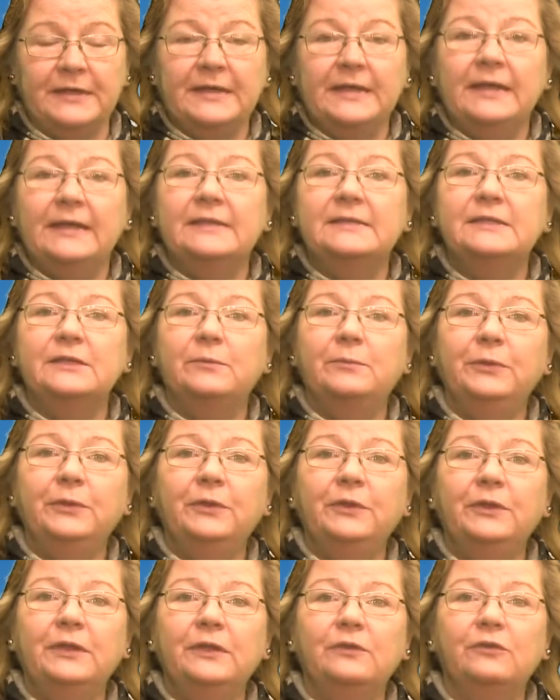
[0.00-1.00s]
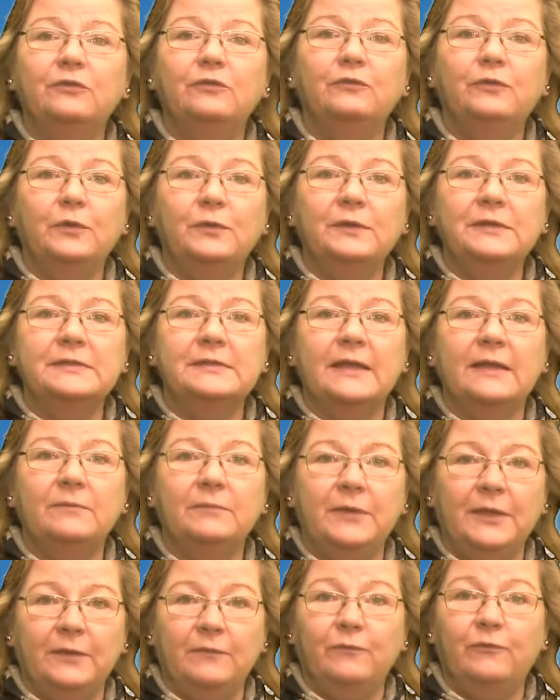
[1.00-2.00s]
It's the ability to focus that
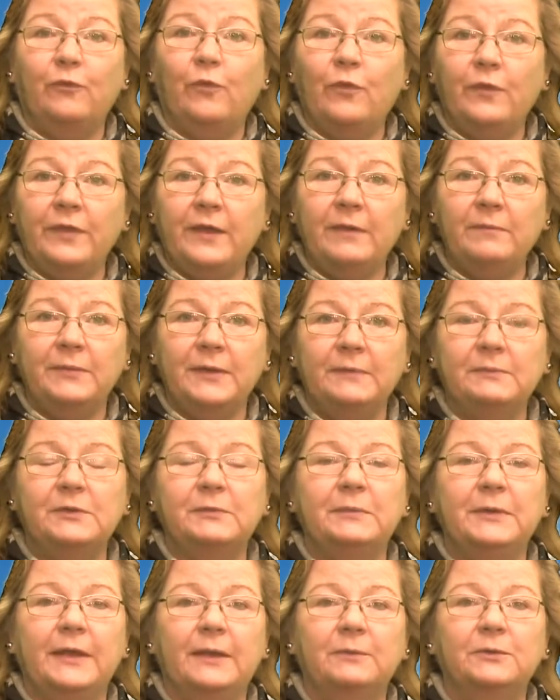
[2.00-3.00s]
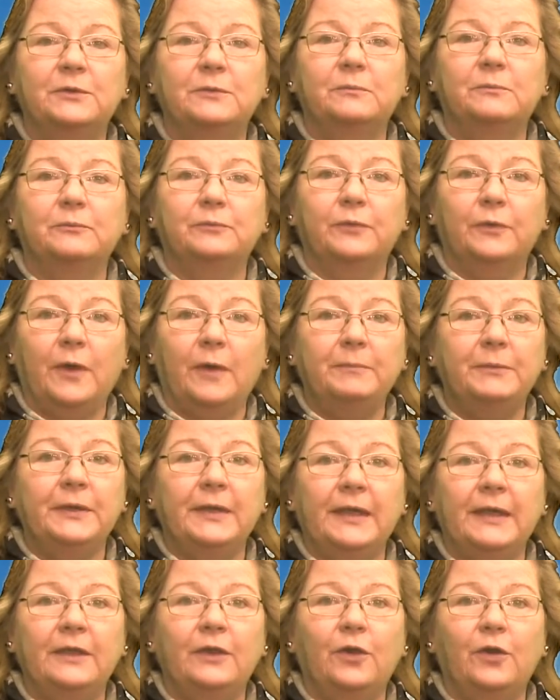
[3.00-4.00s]
beam for that beam to be able to
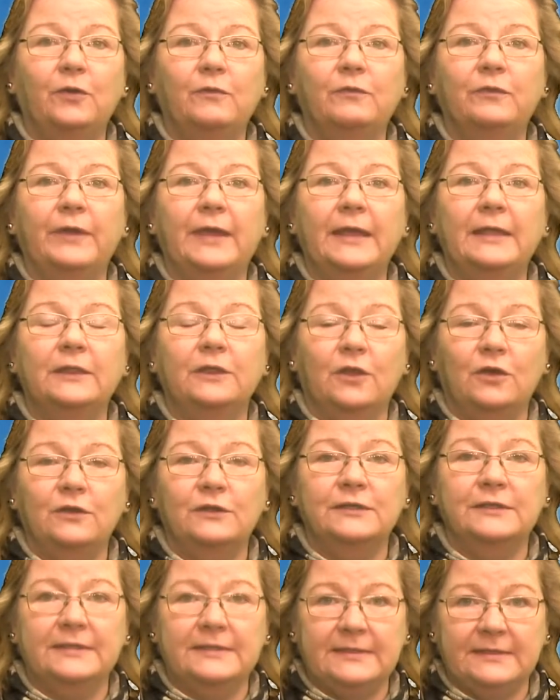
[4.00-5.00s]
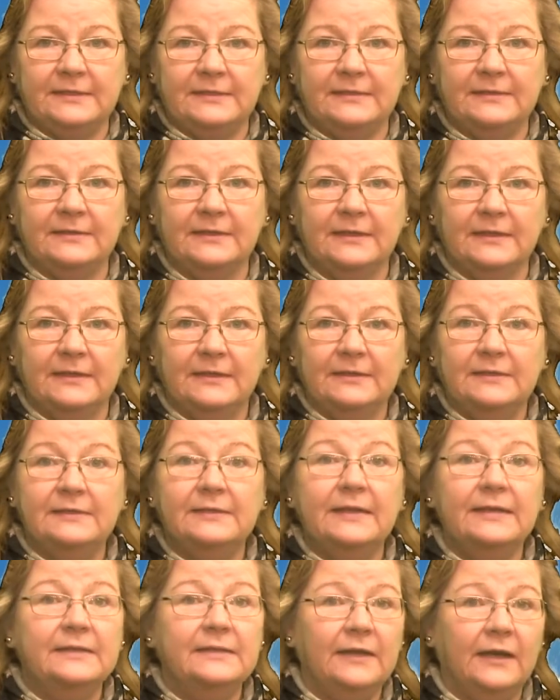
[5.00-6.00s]
propagate over a long distance,
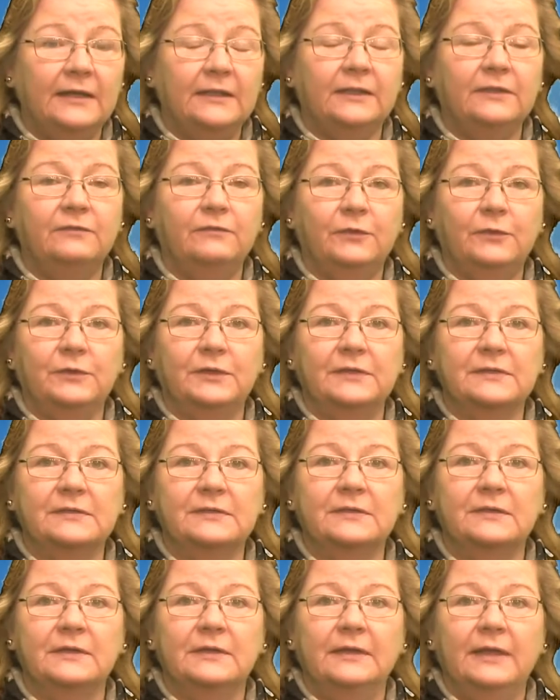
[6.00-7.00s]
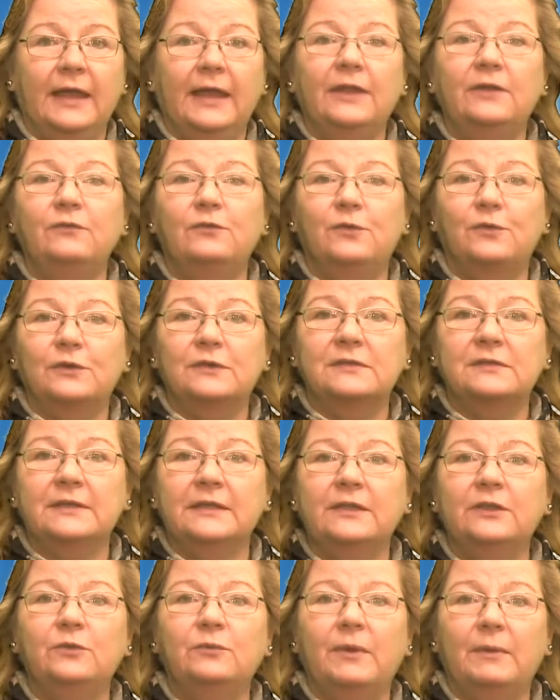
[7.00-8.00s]
stay tightly focused. And of course,
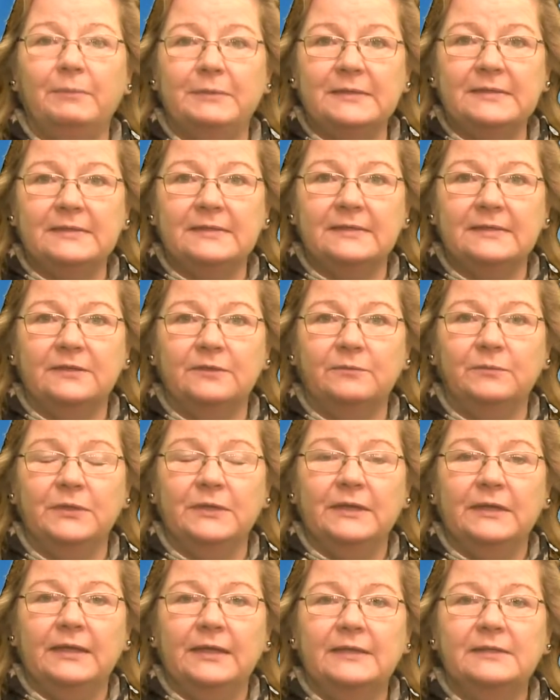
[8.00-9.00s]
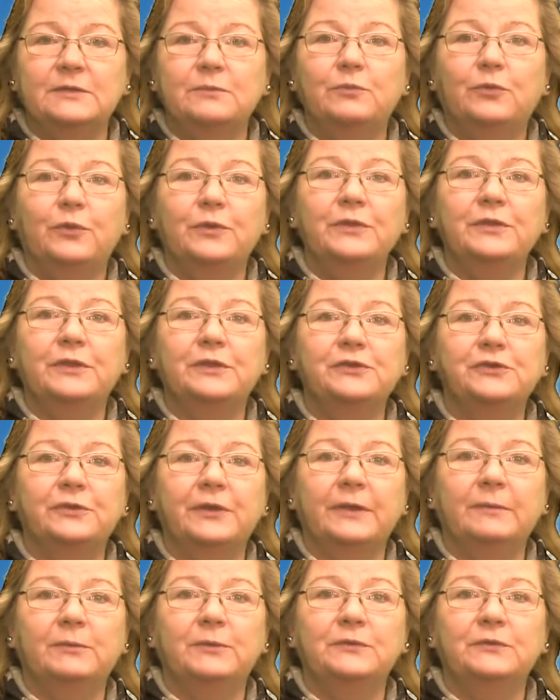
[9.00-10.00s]
in the weapon system, it's important that you're
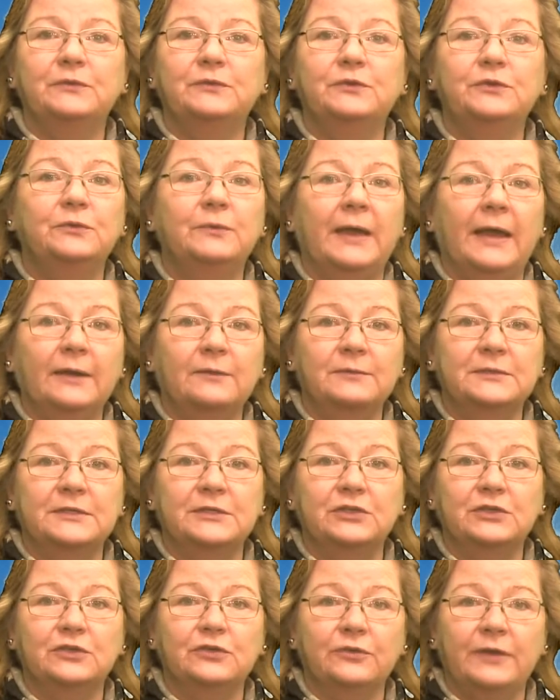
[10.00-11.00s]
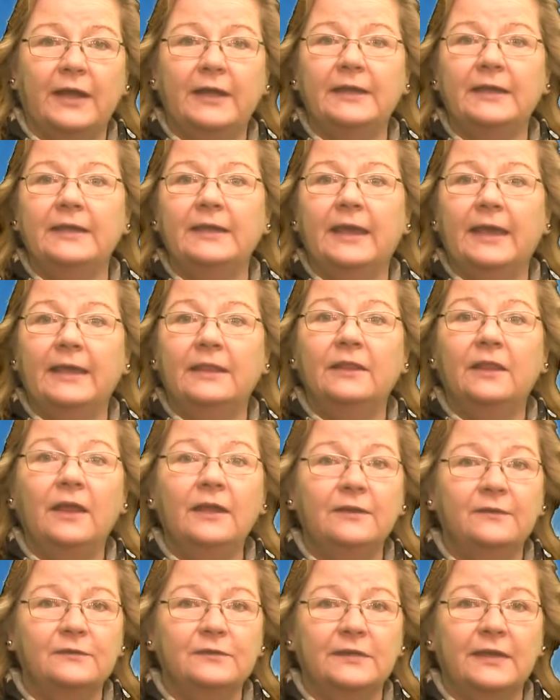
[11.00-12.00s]
able to do acquisition tracking and
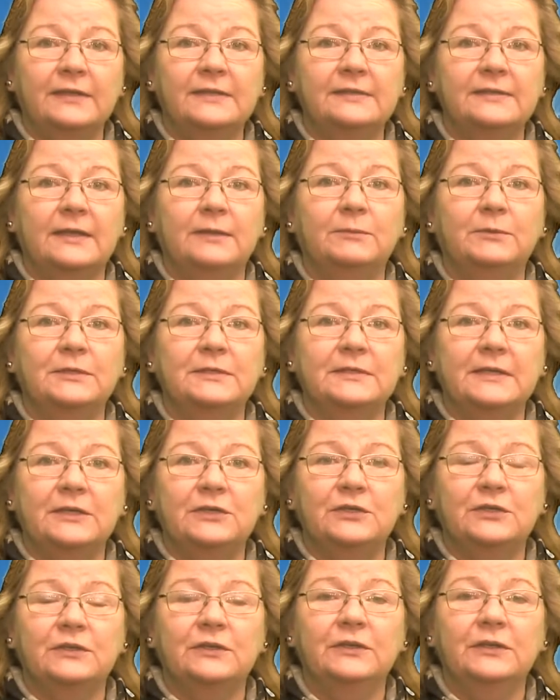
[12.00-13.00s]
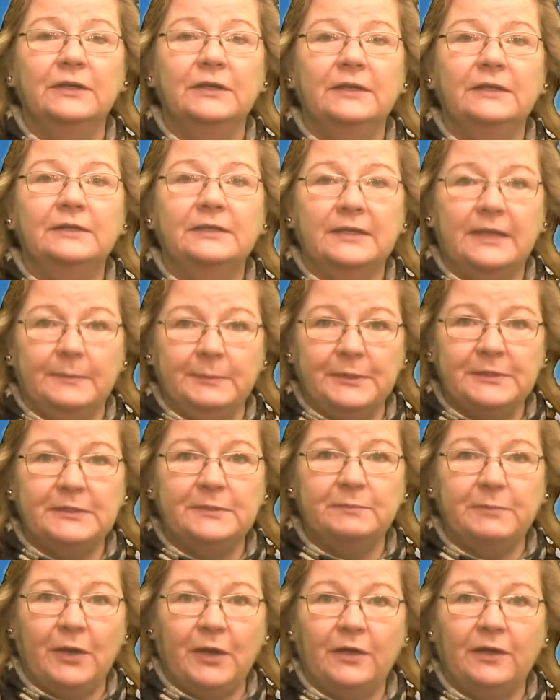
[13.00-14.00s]
line of sight stabilization to keep the
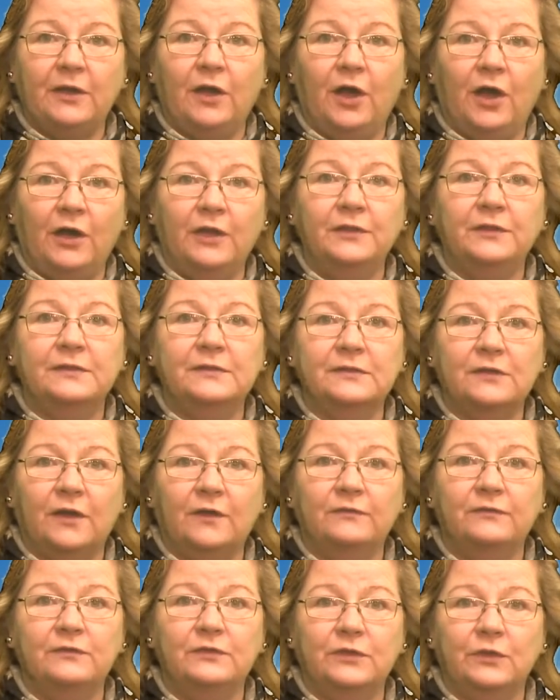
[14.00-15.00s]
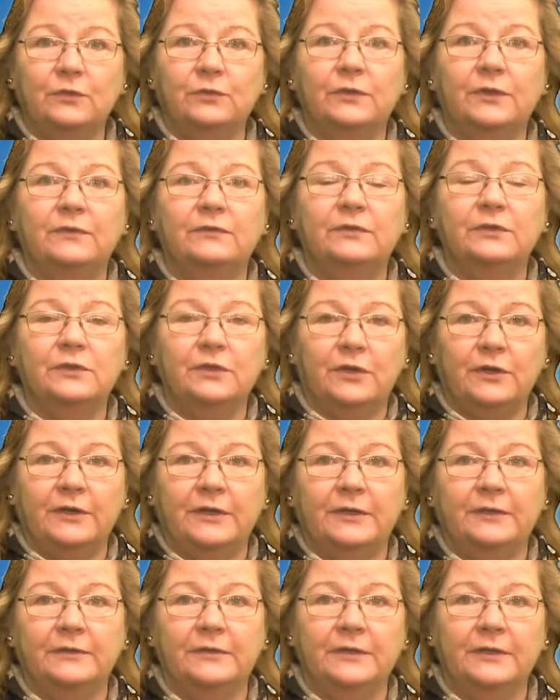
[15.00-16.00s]
spot on the soft zone of the
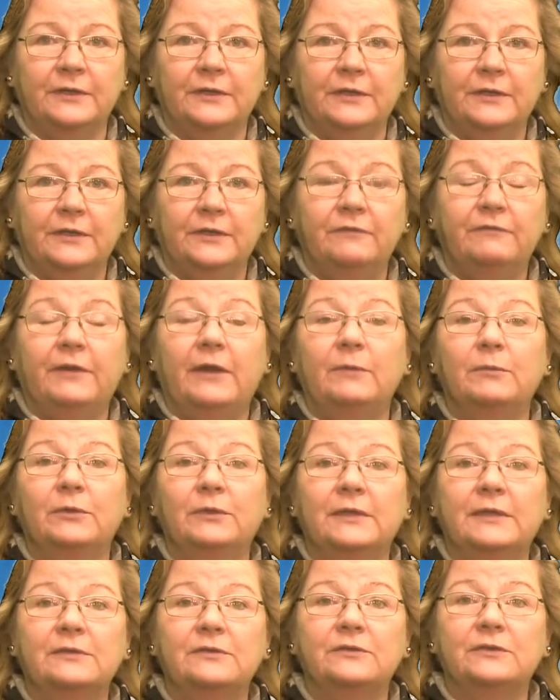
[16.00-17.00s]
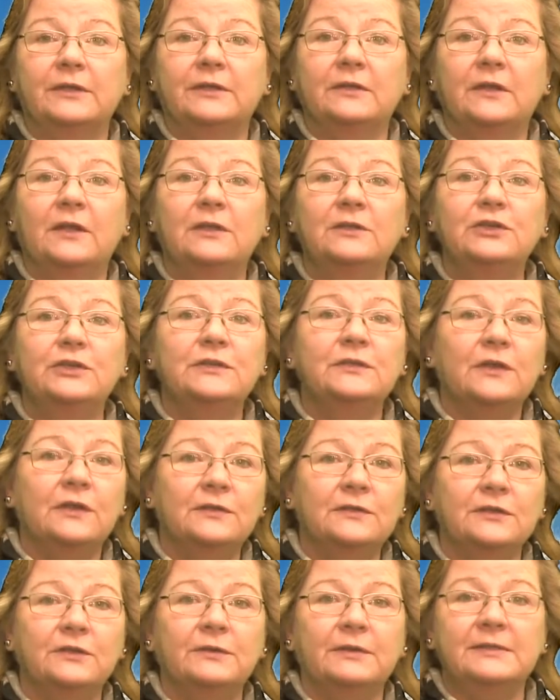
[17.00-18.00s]
target. The fiber laser technology is
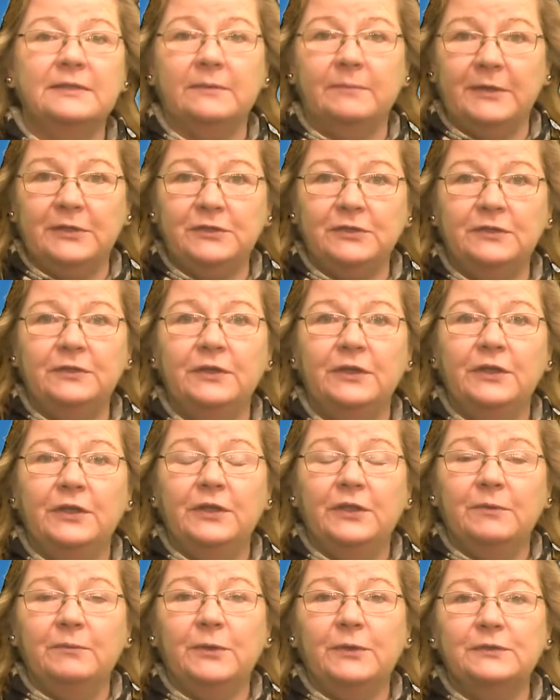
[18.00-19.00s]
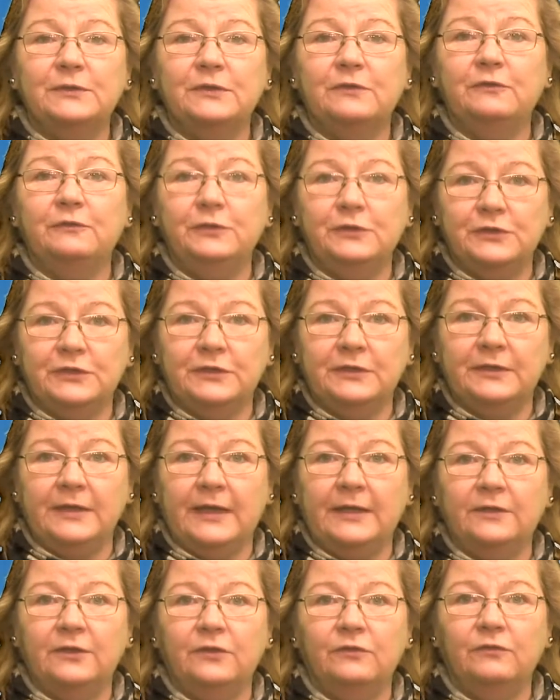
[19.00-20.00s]
also, as I mentioned, the most efficient
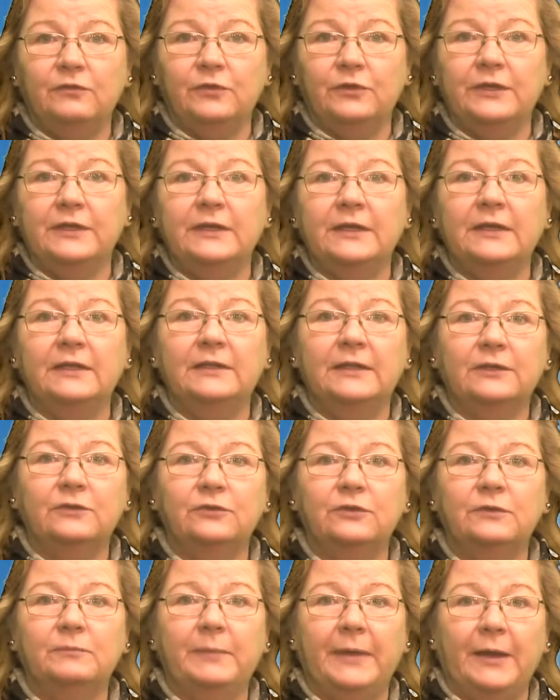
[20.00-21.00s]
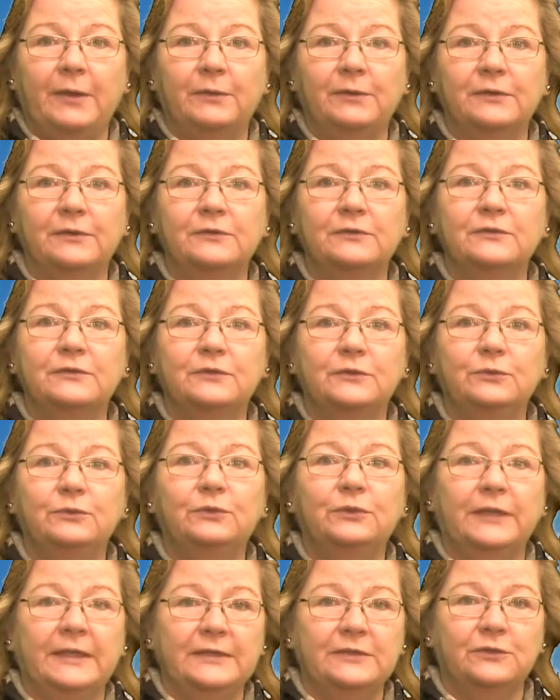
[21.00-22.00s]
at converting electric power to
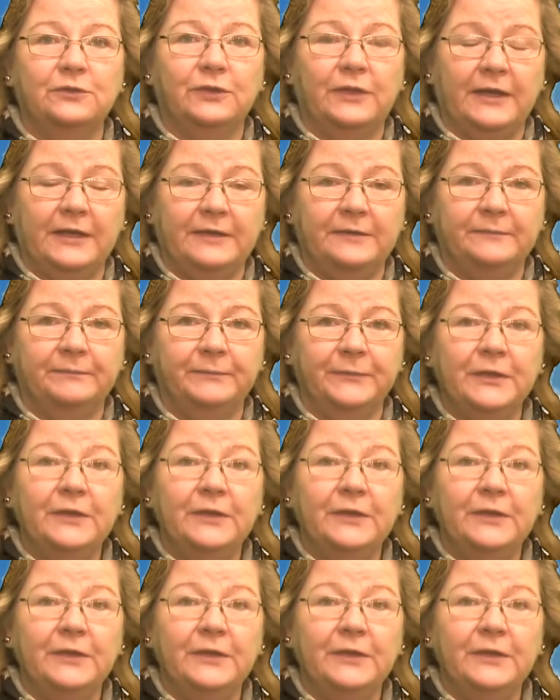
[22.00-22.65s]
laser light.